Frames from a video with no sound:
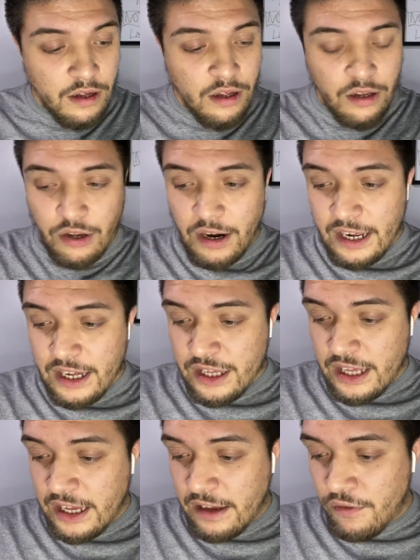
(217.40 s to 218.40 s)
So I guess
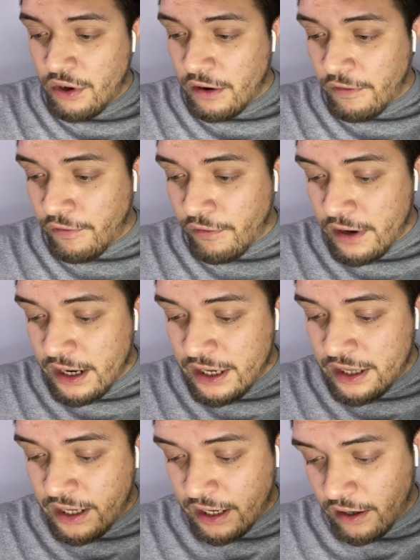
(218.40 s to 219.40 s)
they give you a free
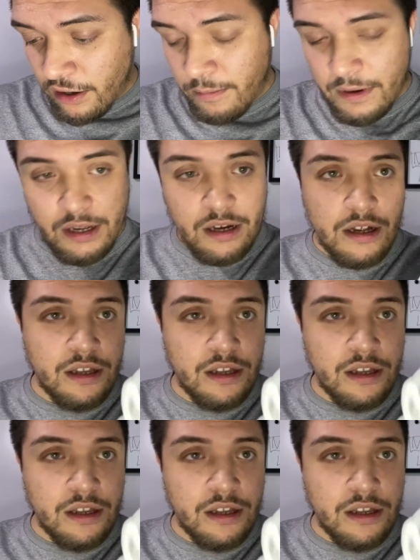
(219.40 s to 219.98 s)
sticker because